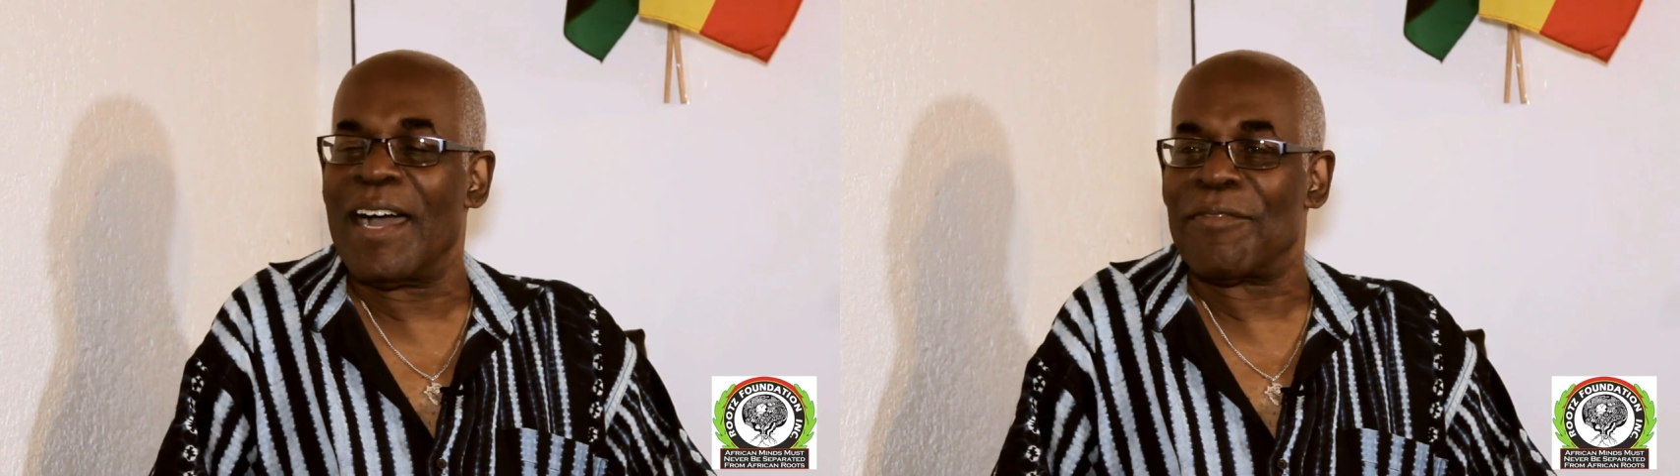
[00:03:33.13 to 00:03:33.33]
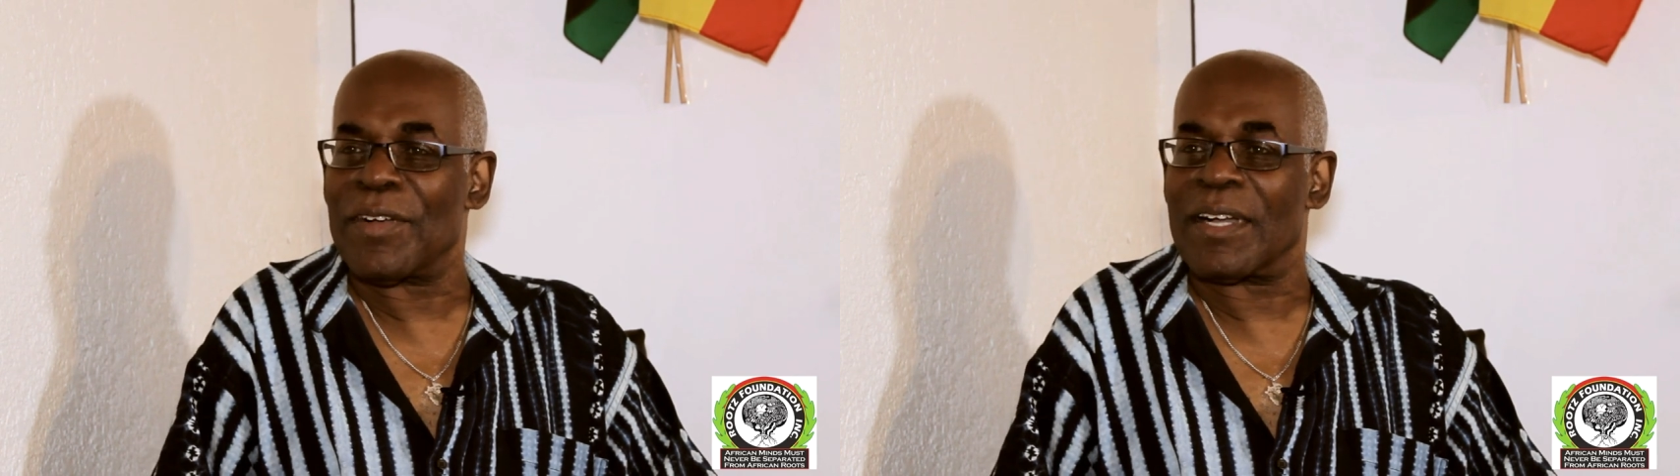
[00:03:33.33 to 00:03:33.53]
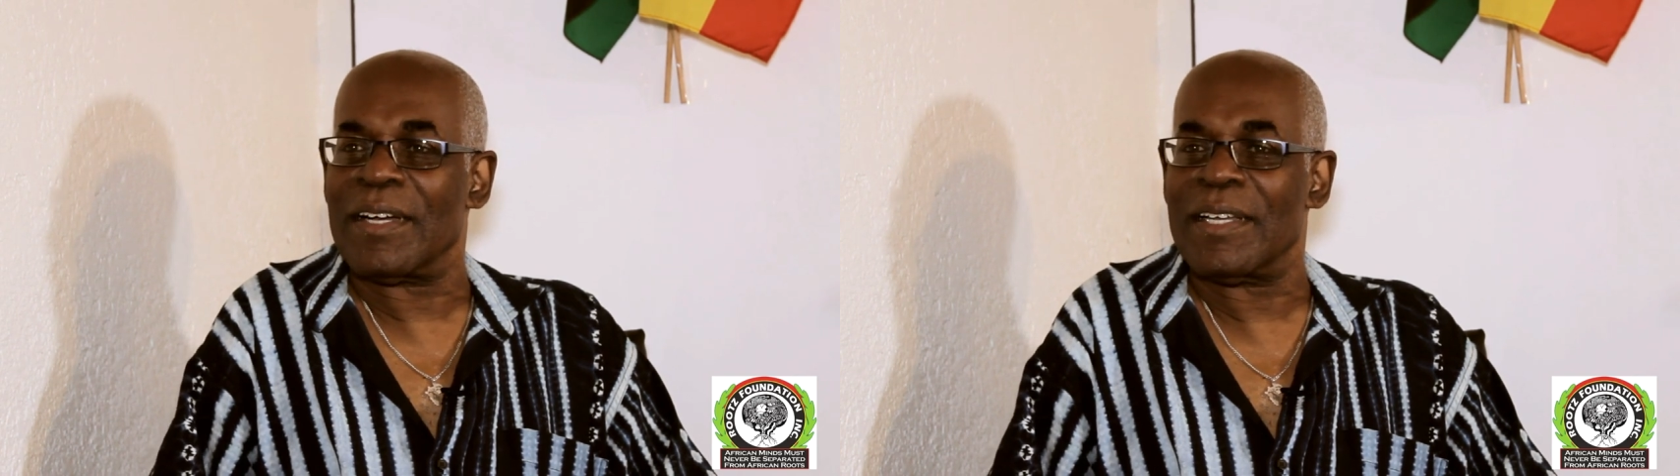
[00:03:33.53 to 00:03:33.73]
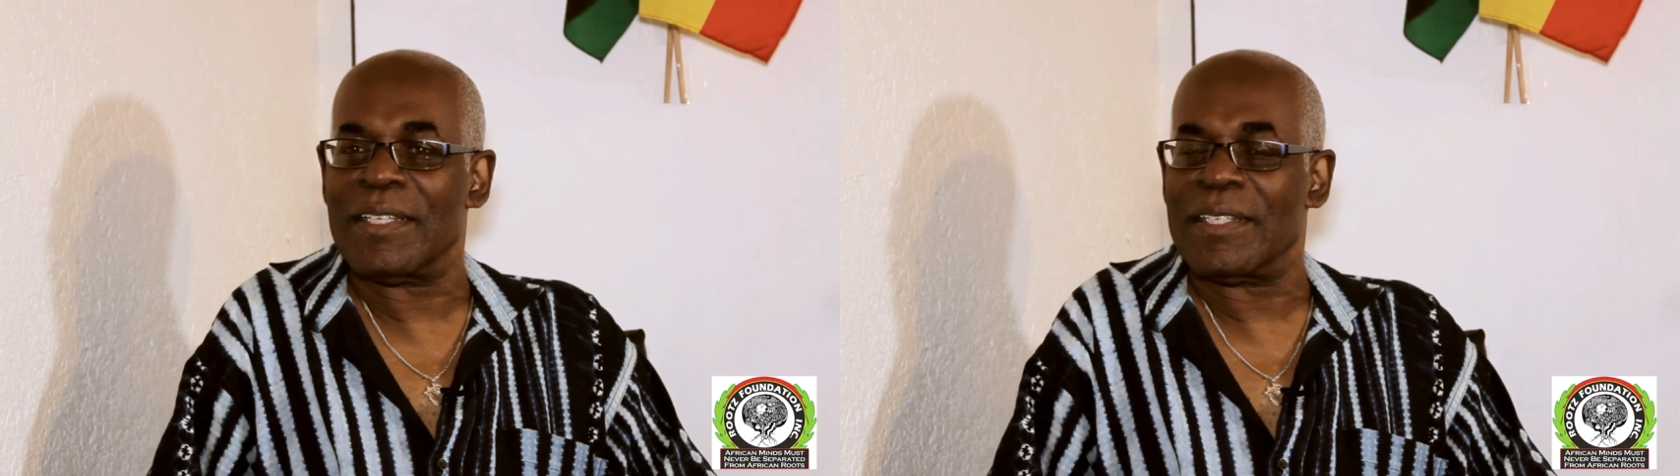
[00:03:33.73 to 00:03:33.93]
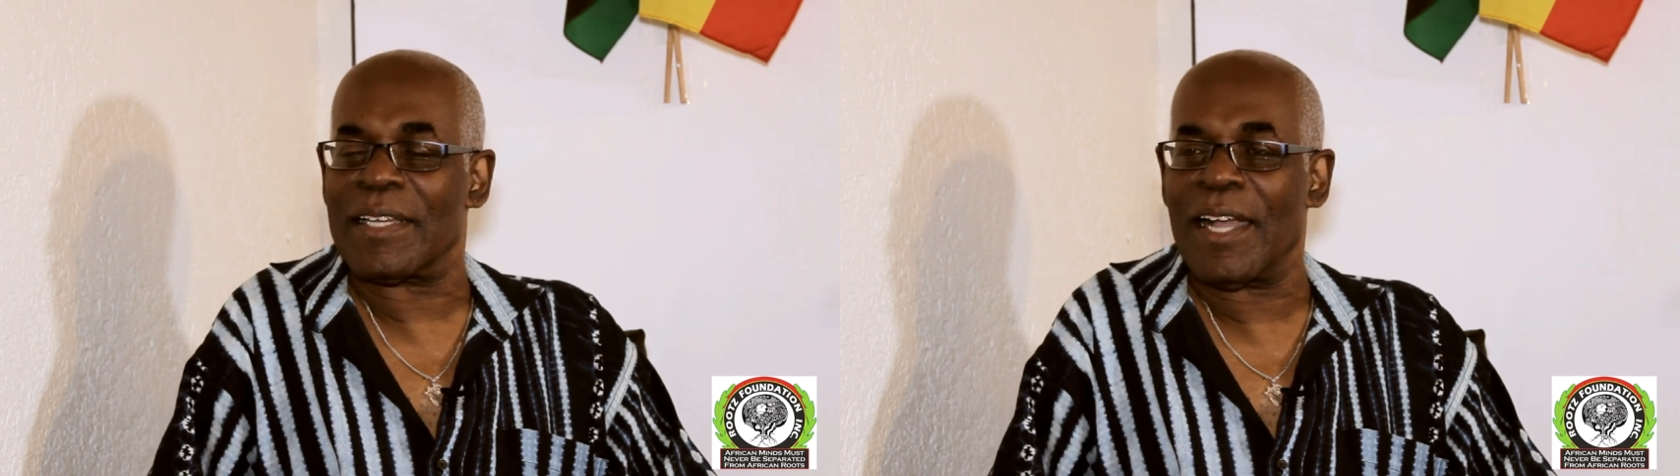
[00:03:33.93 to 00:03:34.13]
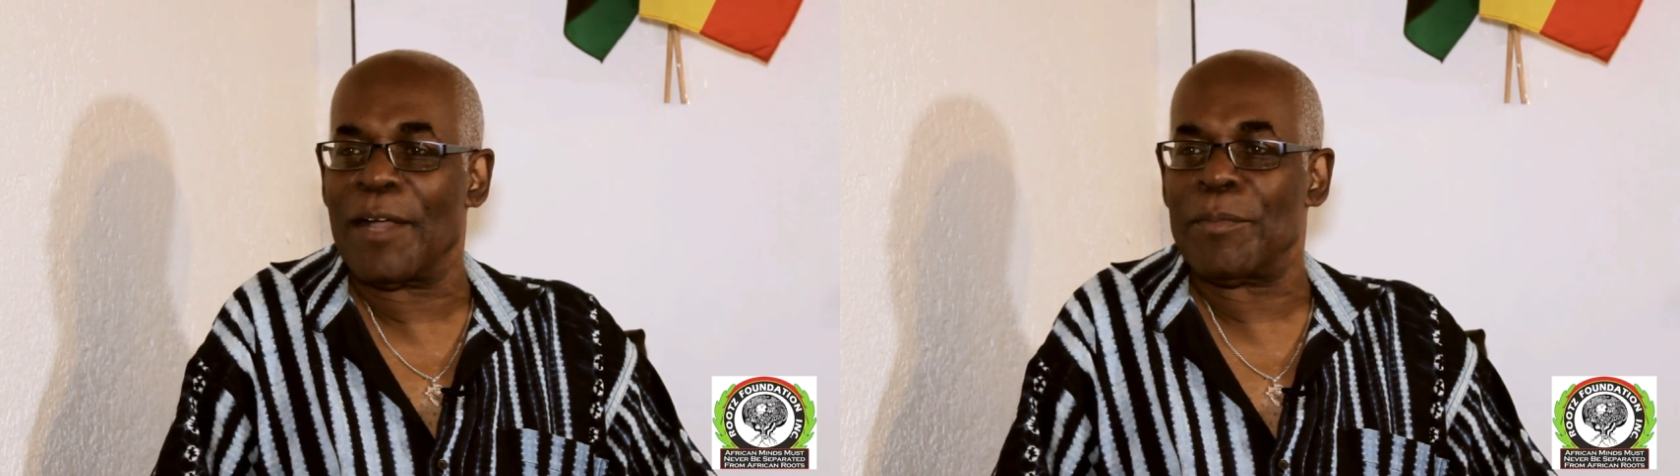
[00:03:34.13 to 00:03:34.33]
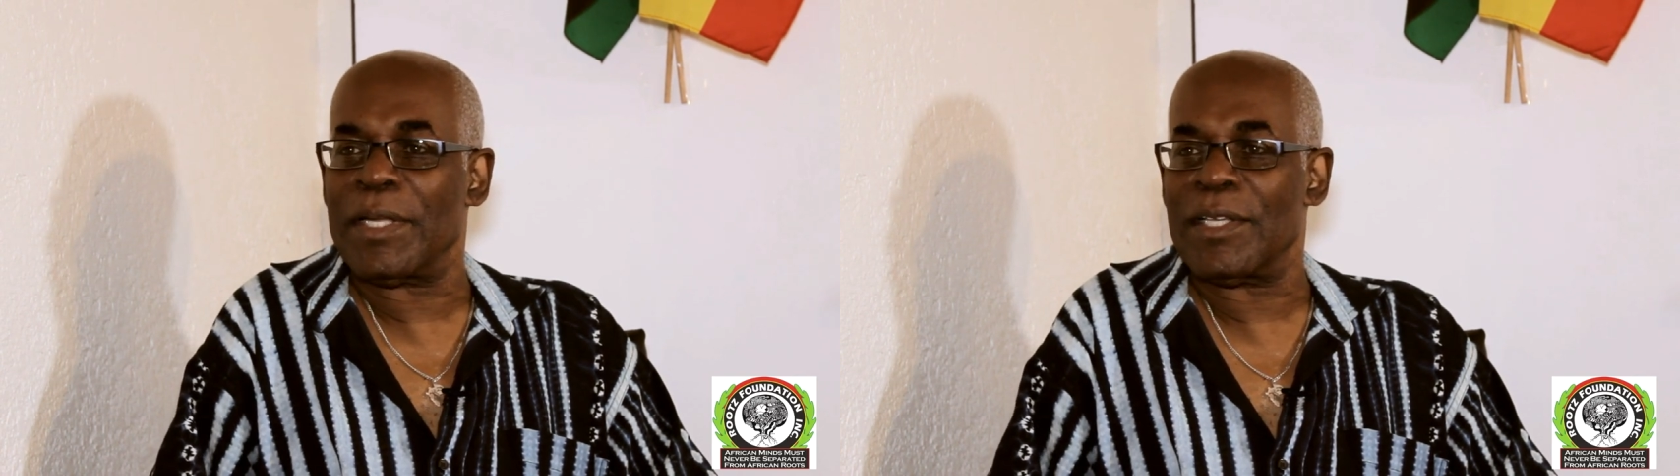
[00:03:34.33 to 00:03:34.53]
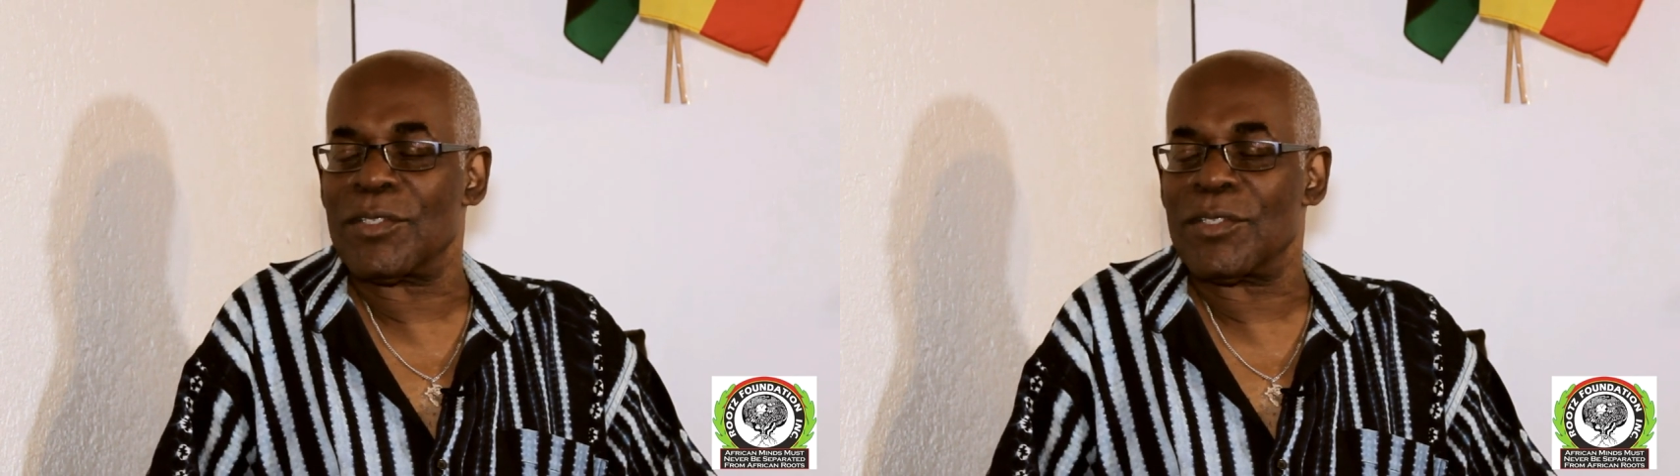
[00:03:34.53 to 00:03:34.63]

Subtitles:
Africa in the Caribbean,